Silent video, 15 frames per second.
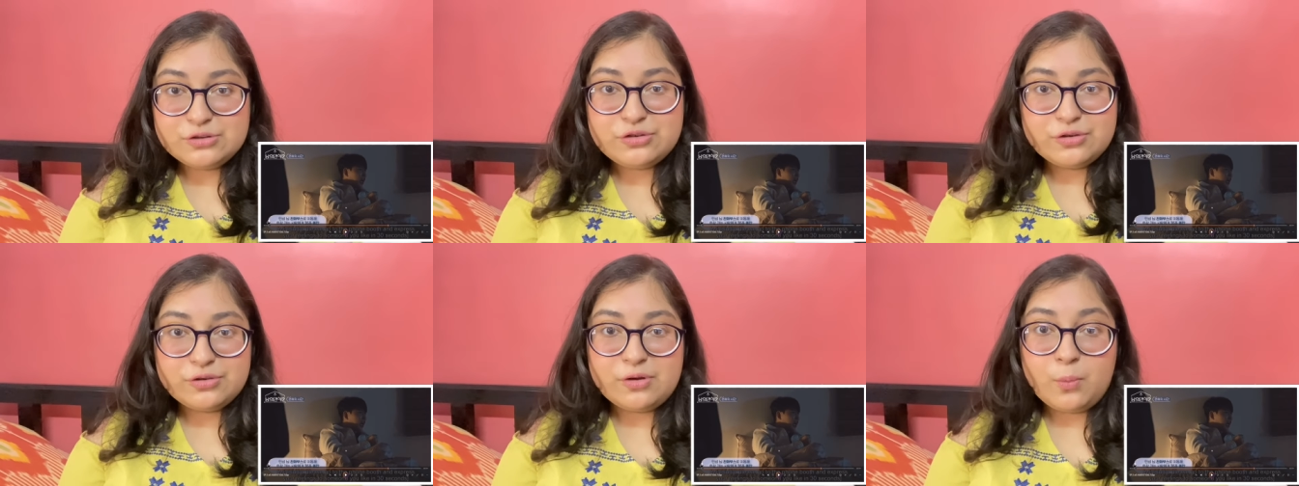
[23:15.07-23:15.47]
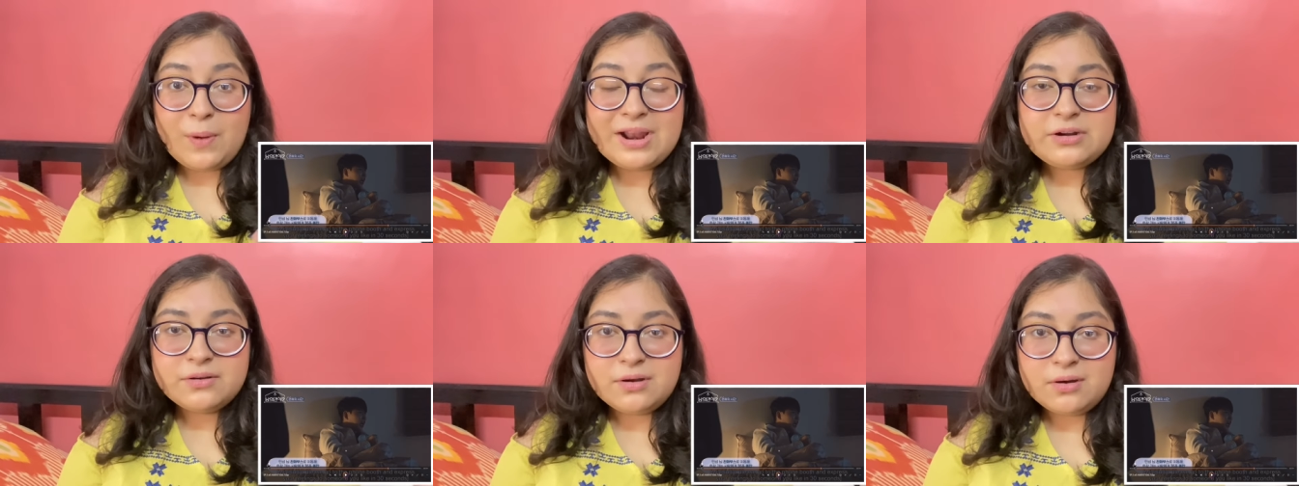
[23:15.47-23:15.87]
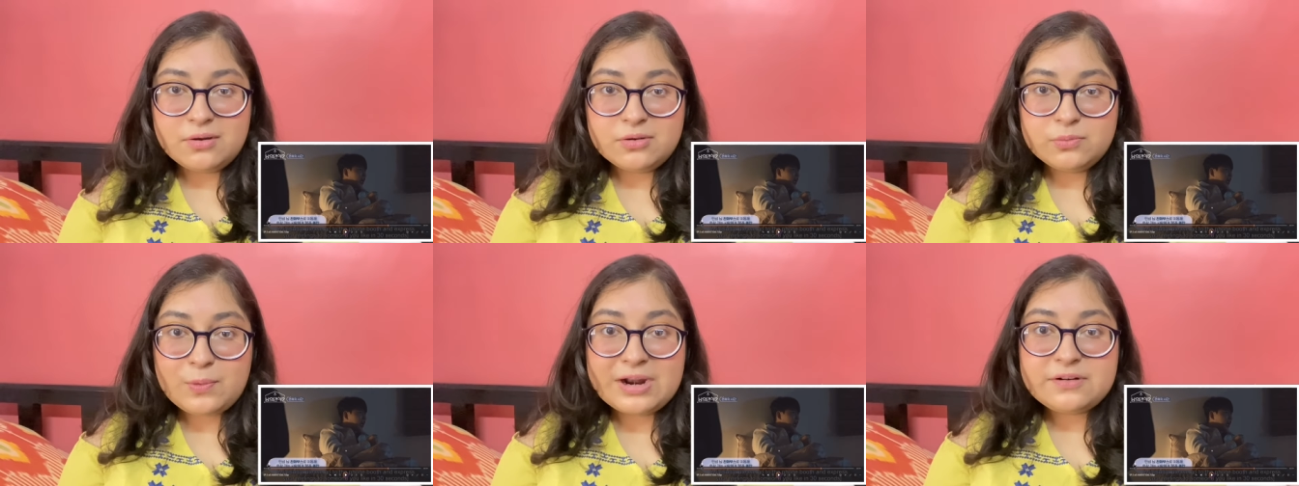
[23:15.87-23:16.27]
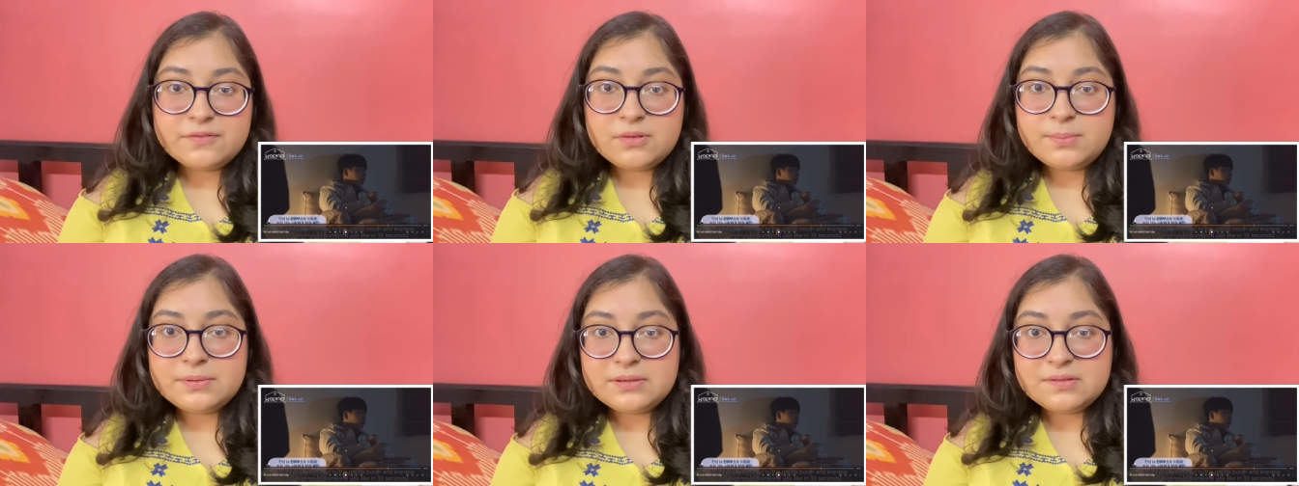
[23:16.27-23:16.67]
Junseong. One uh, one
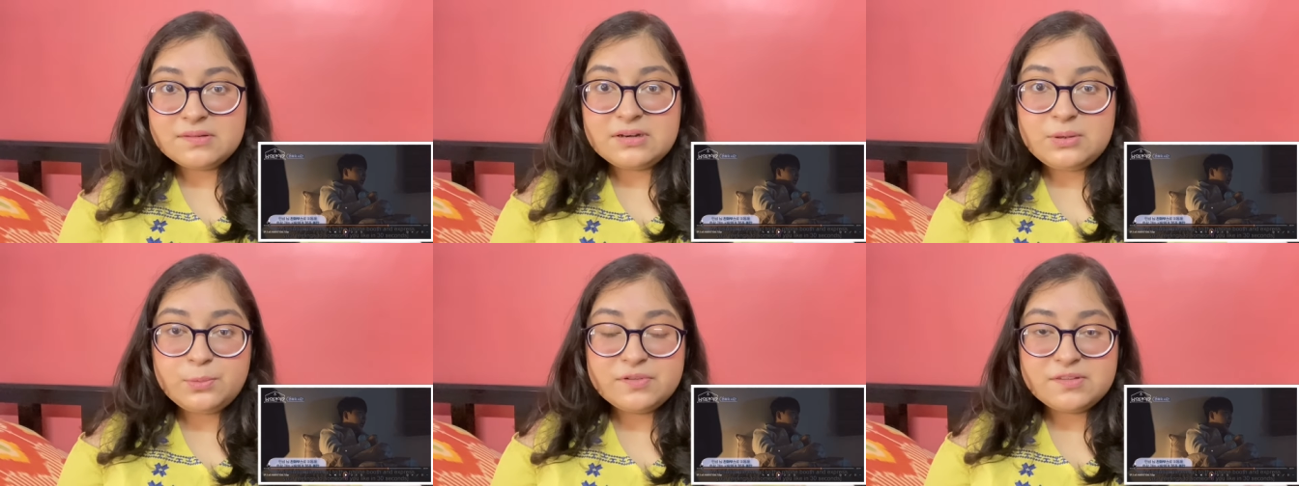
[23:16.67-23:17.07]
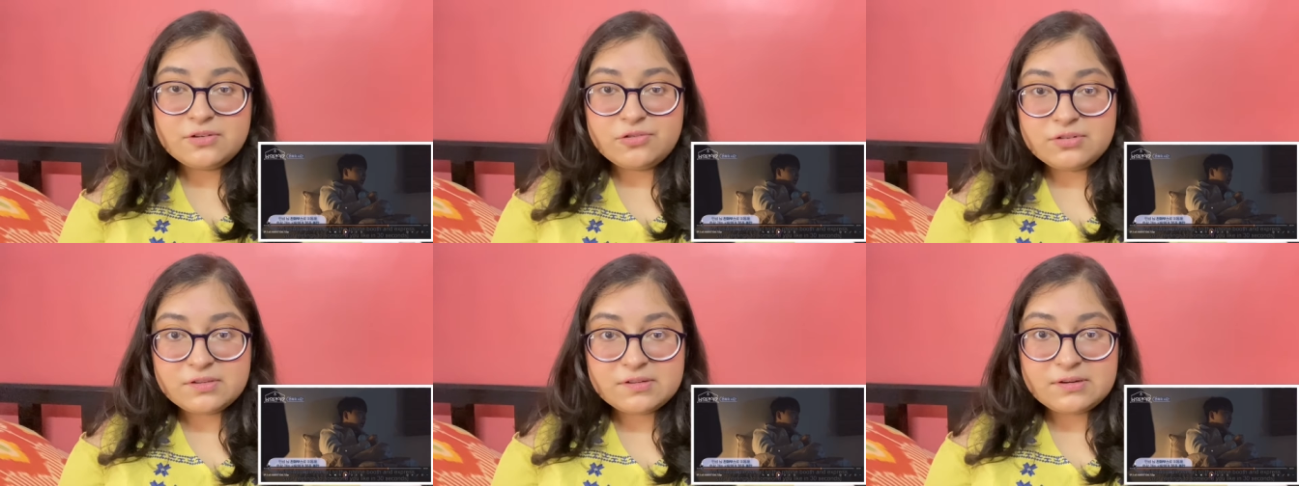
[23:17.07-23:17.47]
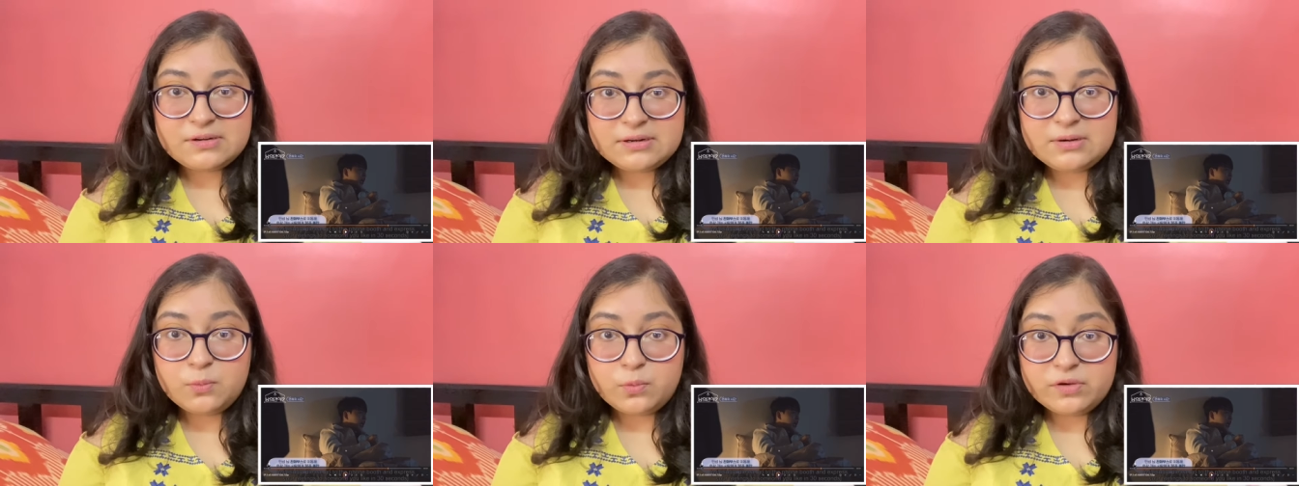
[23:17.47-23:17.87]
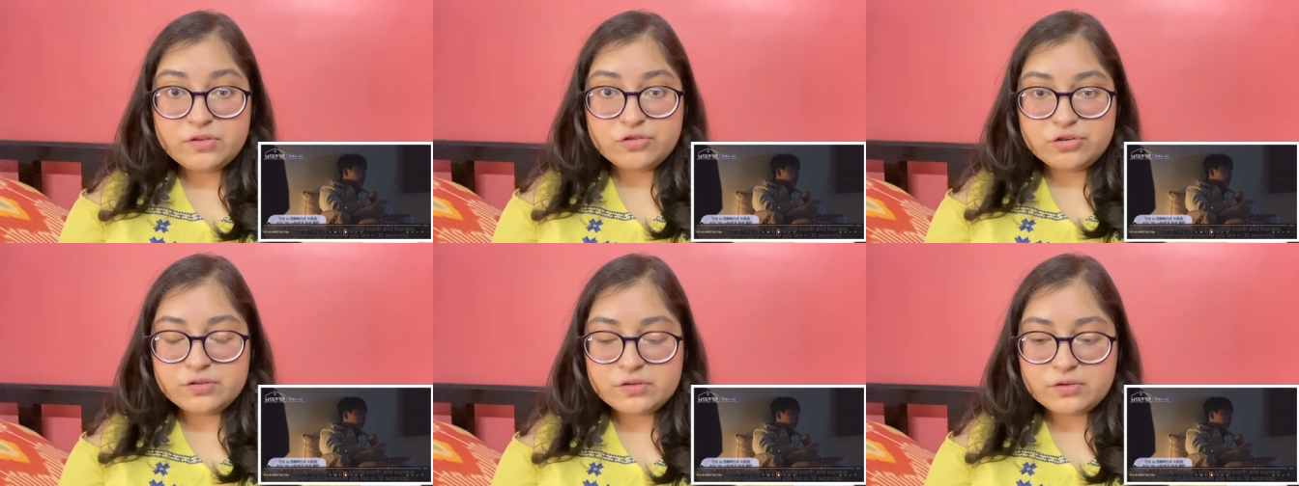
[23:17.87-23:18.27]
of the person he was interested in
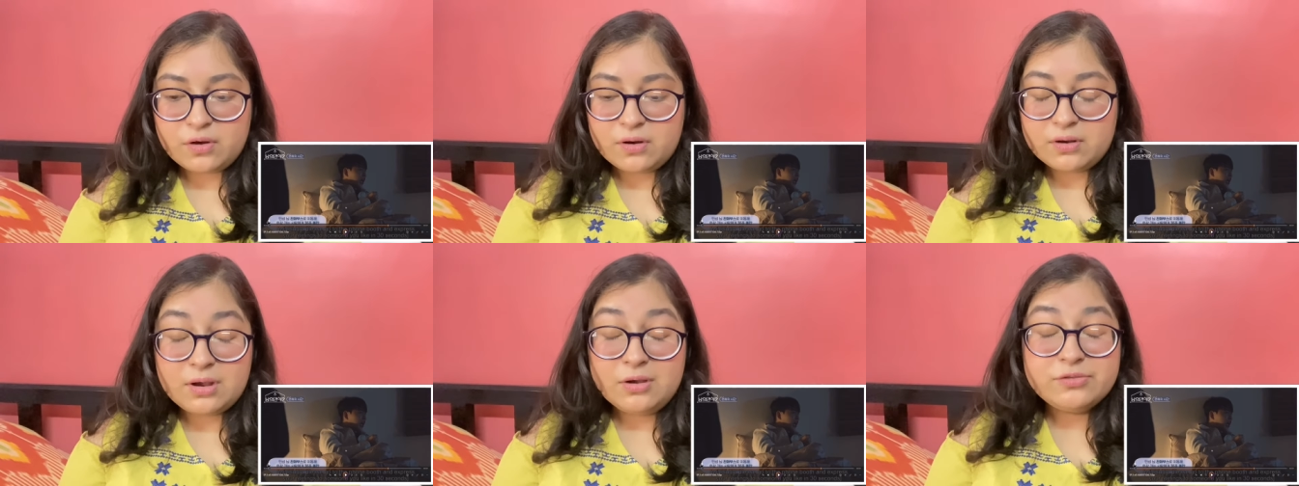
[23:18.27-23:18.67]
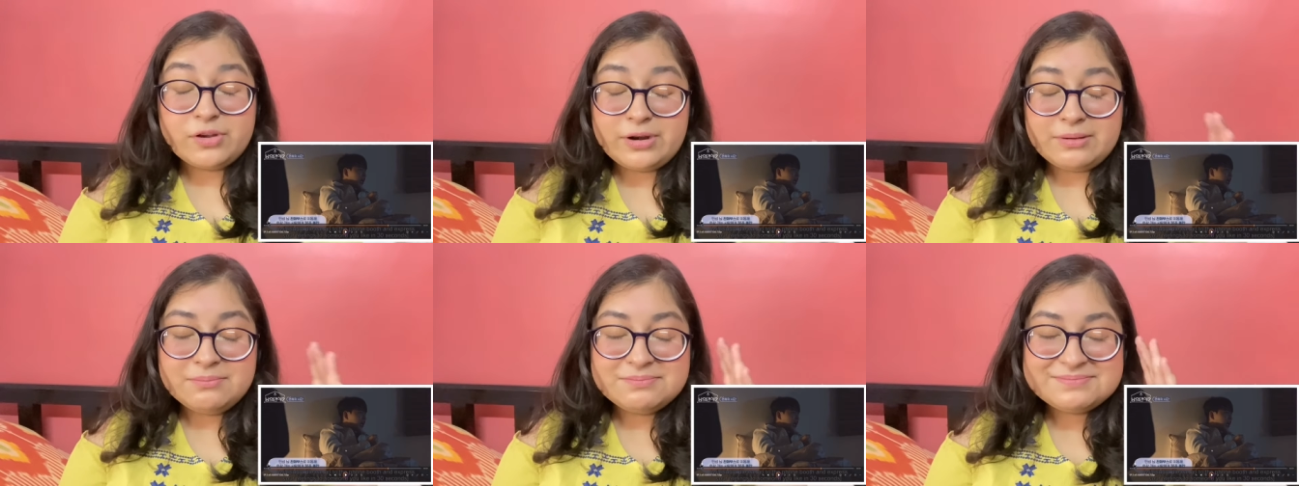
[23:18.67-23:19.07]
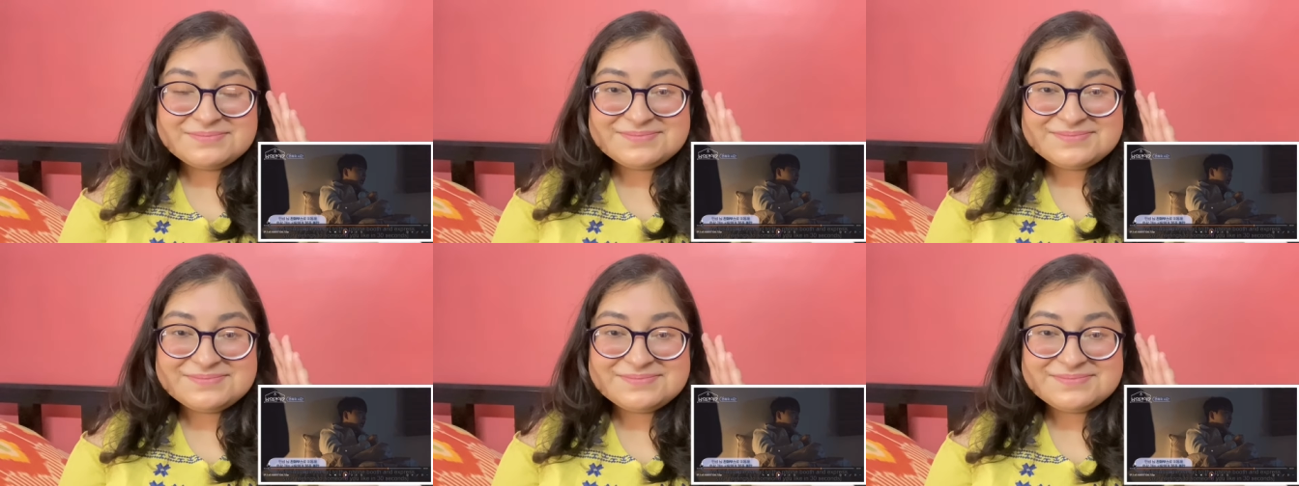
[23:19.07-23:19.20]
was Junseong. Oh, sorry,